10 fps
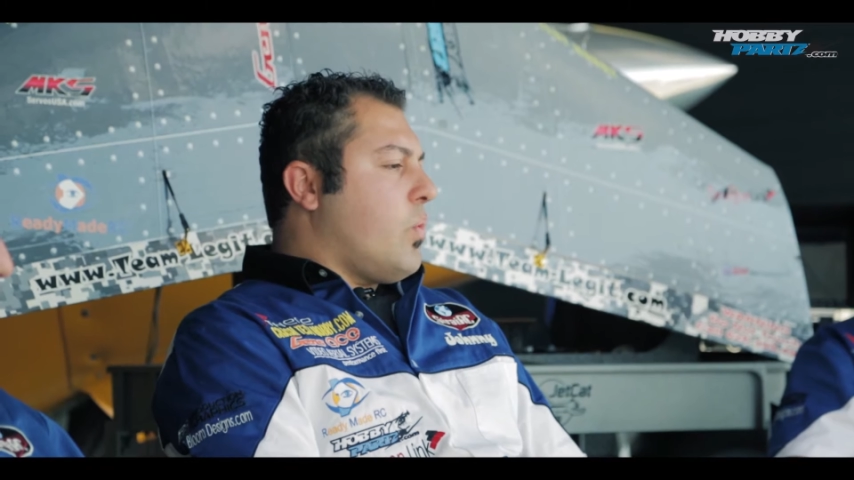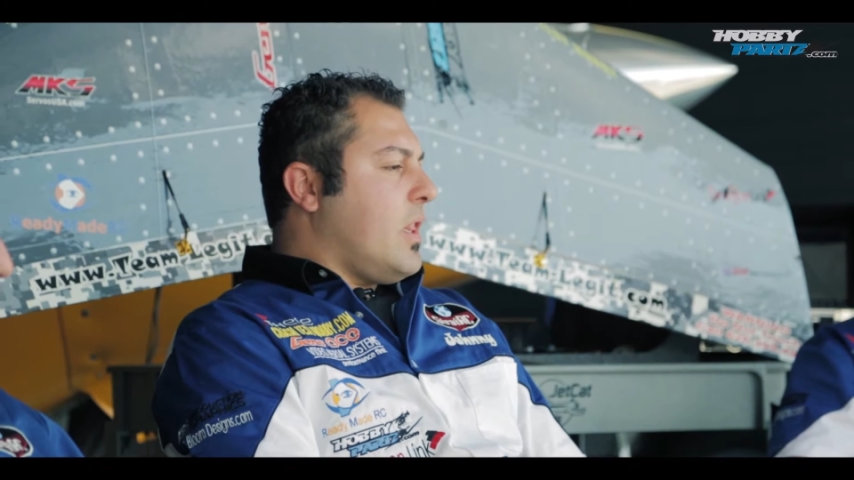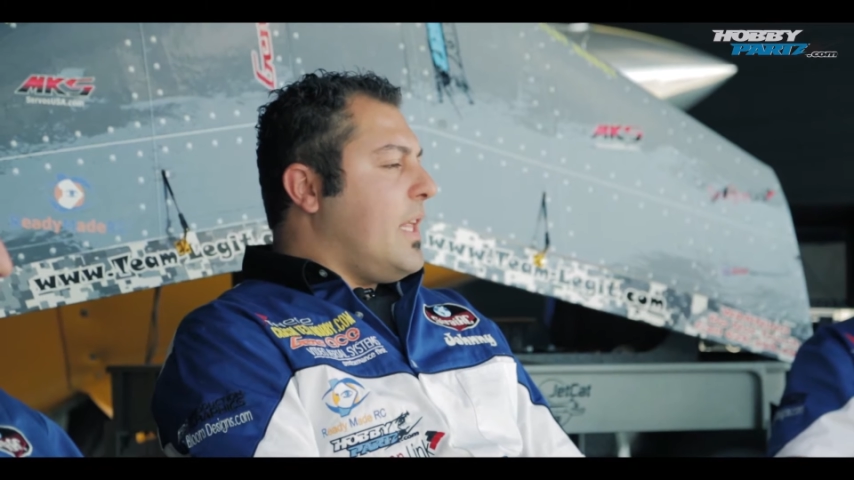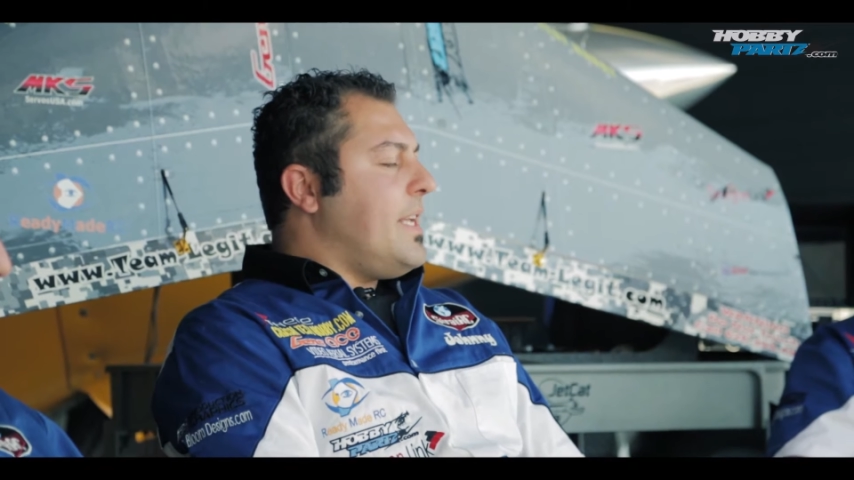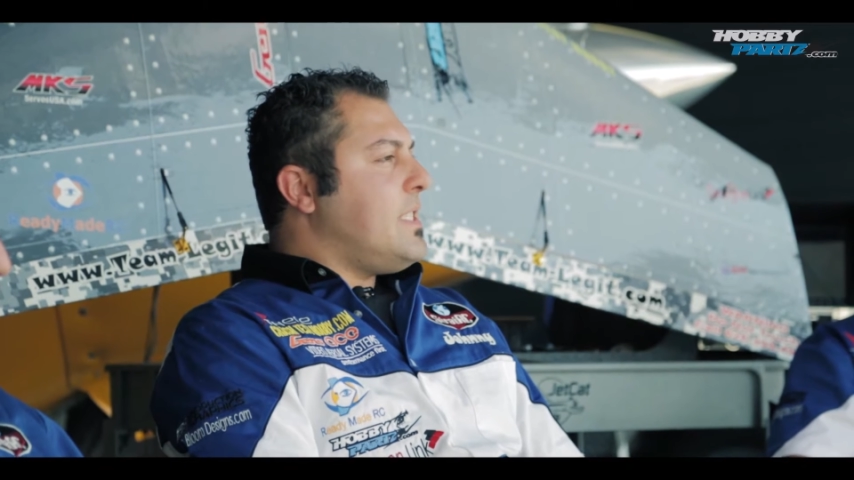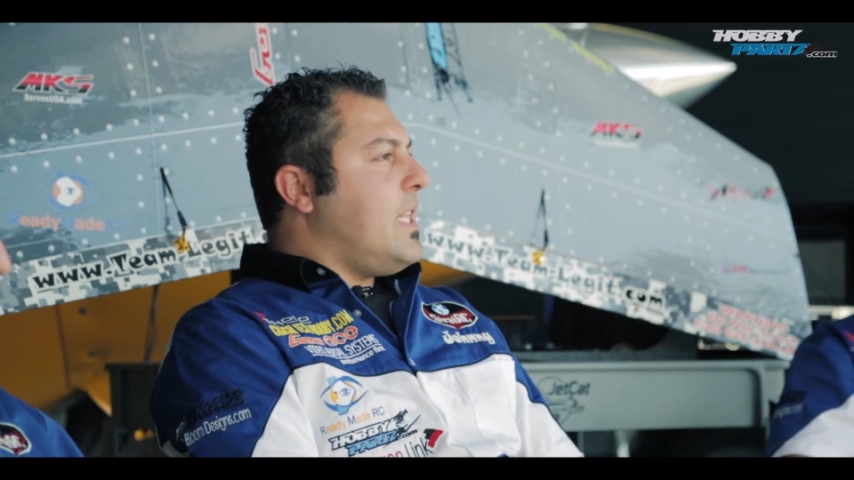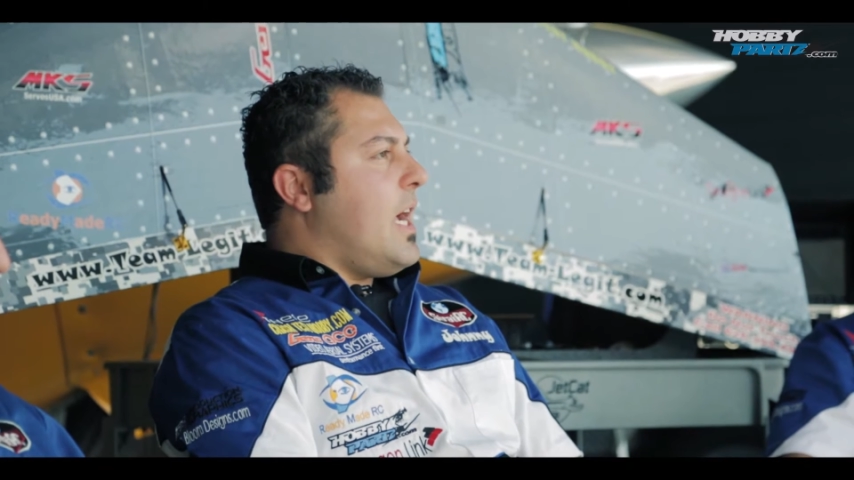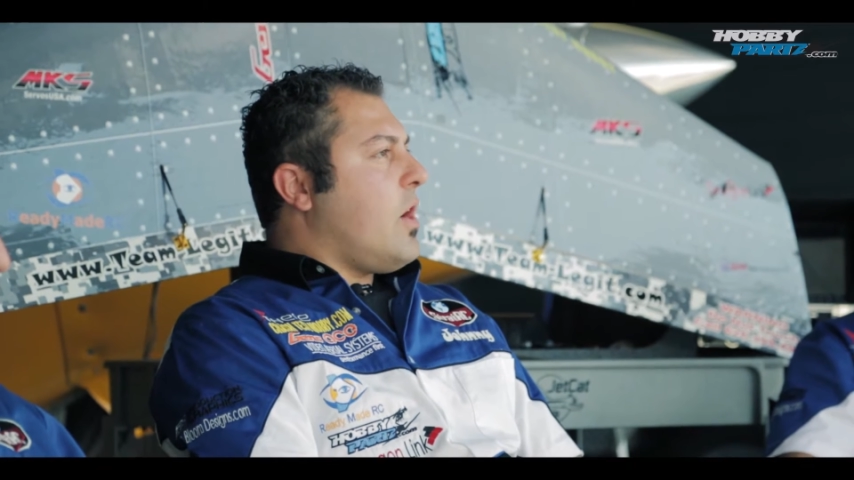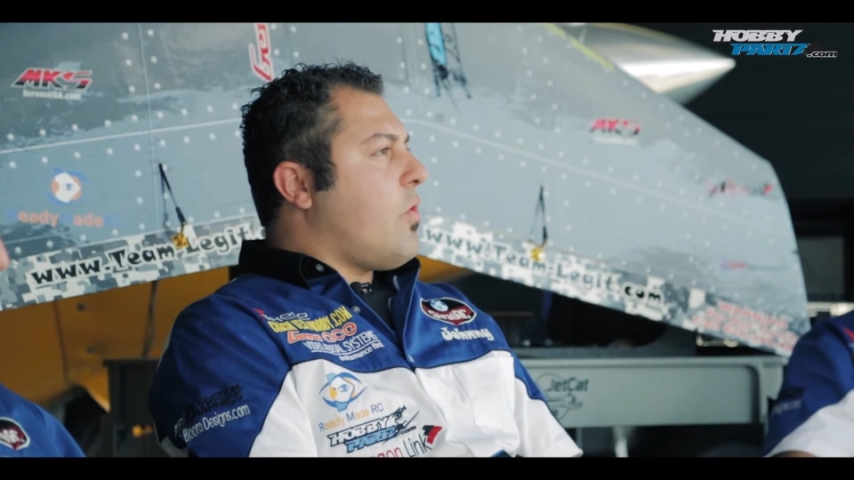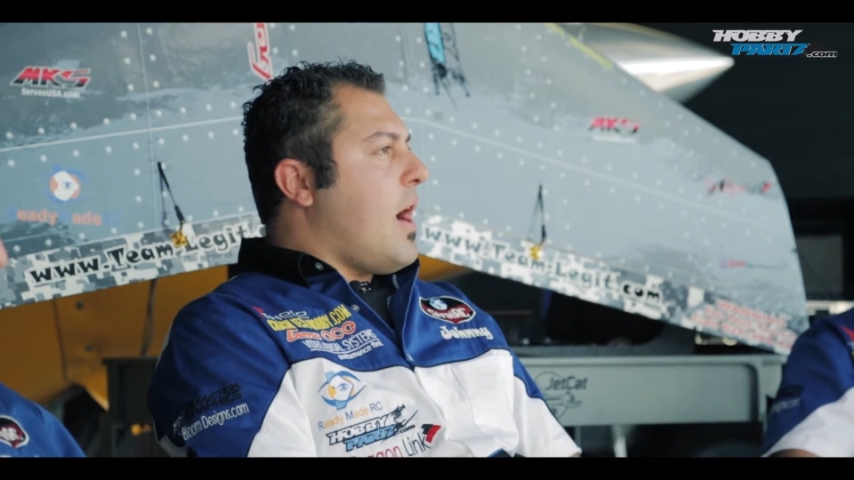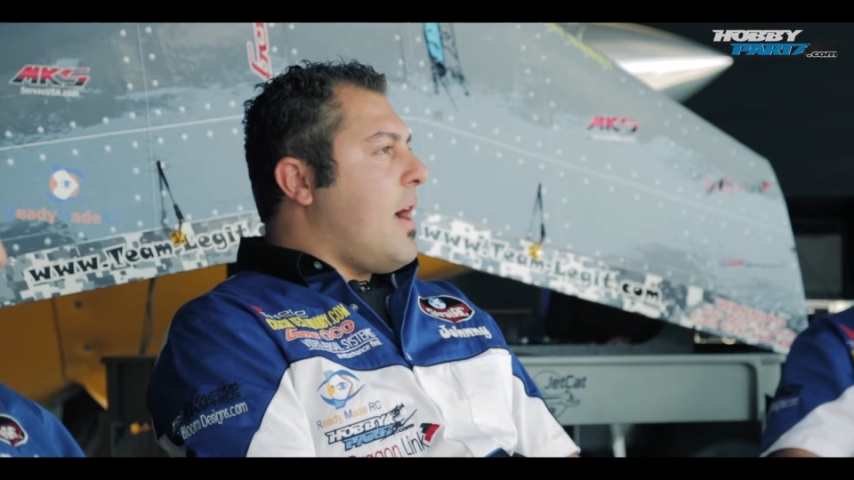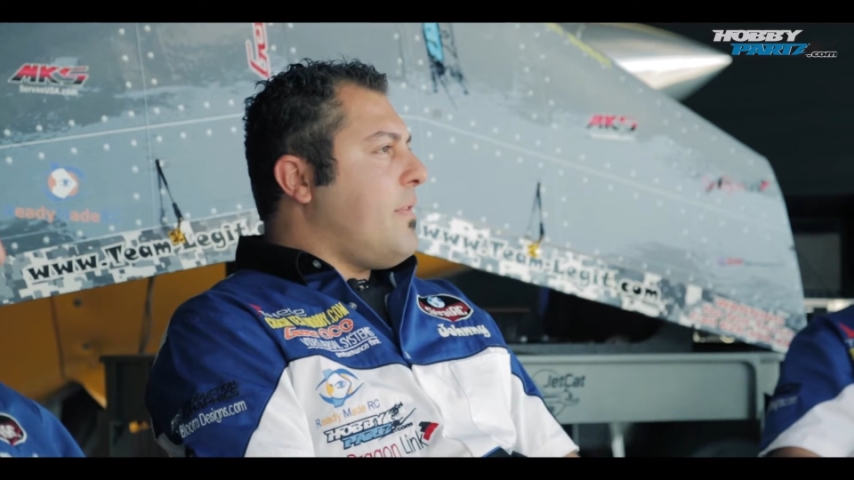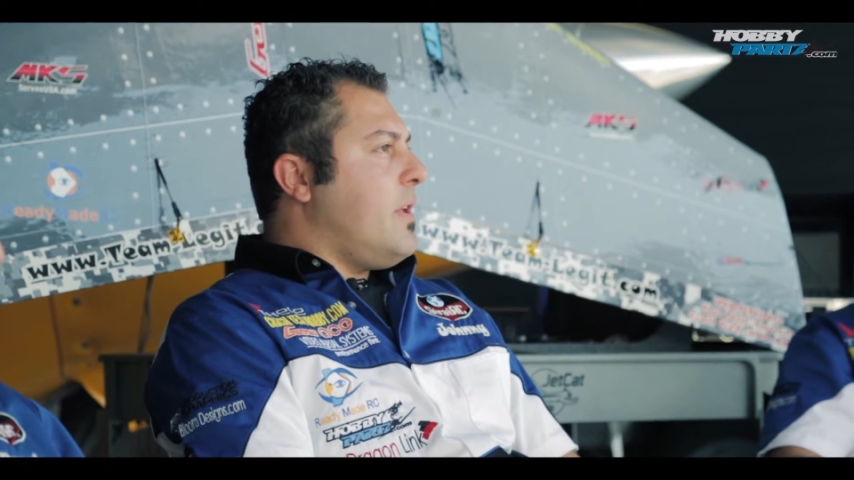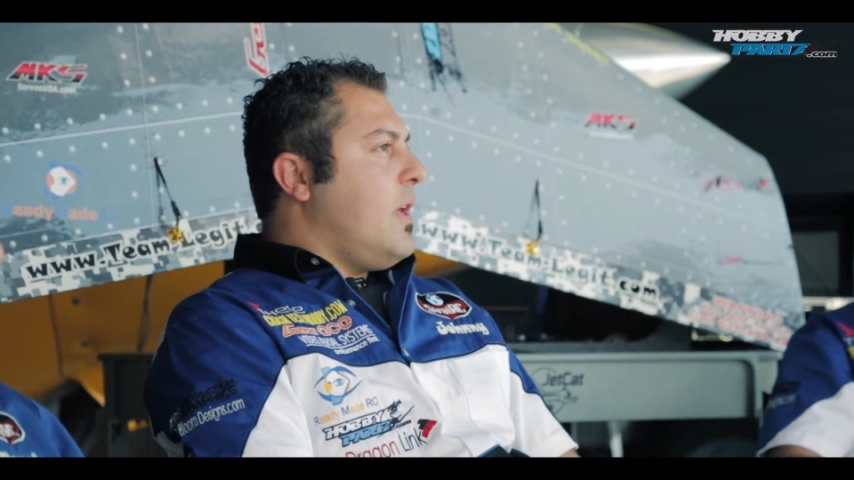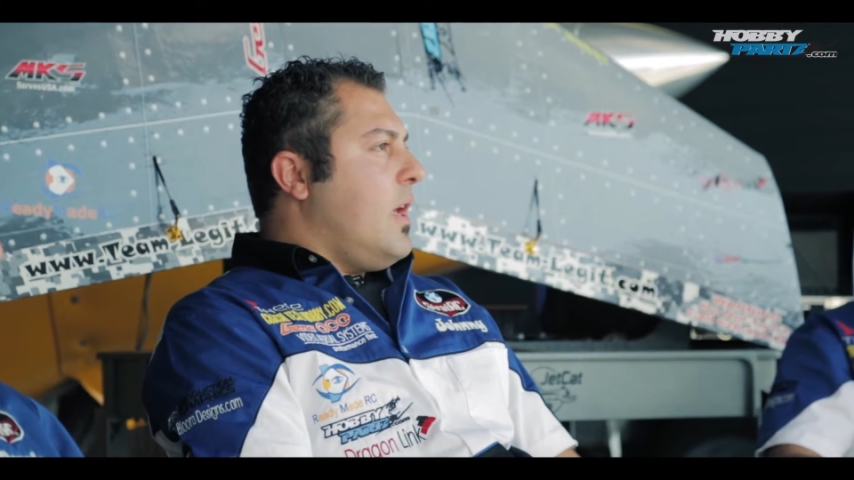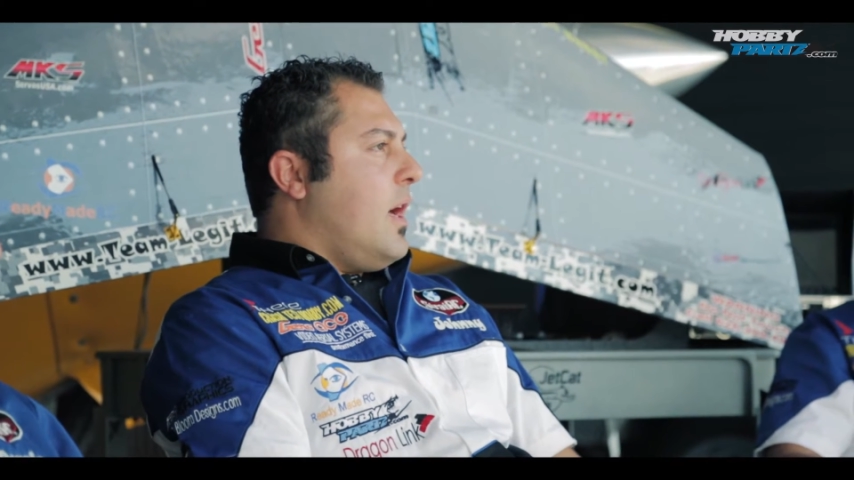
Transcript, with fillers: release the aircraft